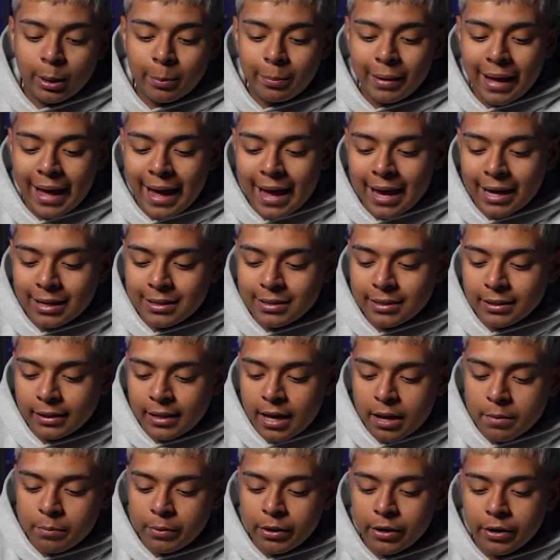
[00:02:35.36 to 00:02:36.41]
up ads
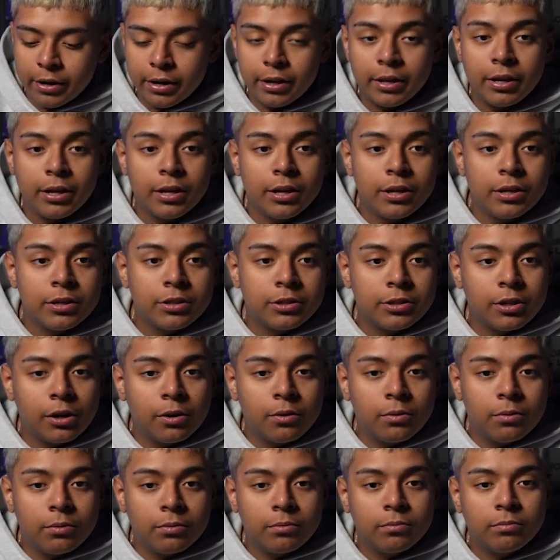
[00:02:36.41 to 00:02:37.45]
library.
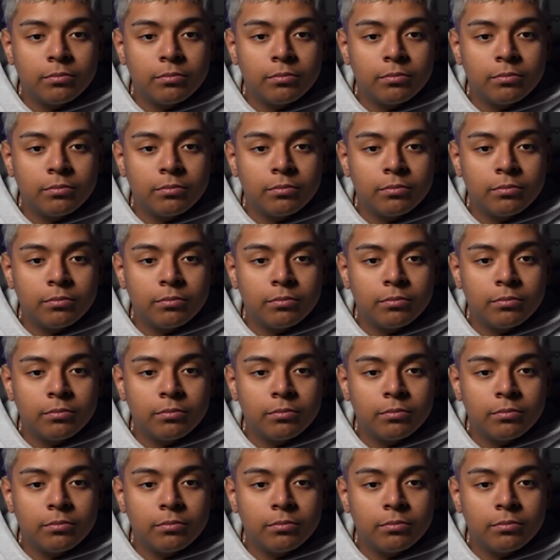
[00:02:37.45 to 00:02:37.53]
So